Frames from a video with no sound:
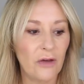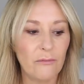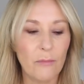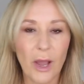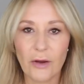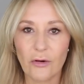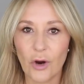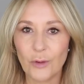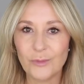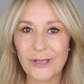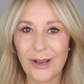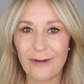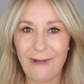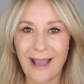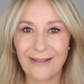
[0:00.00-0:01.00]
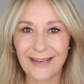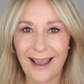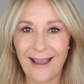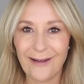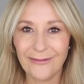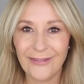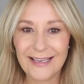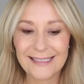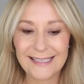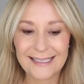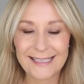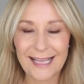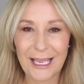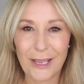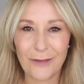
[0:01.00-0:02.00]
of microbes around our
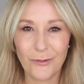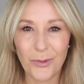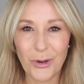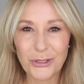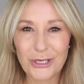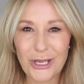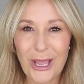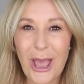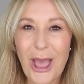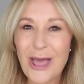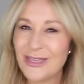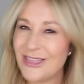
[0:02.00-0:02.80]
faces. Thank you for watching.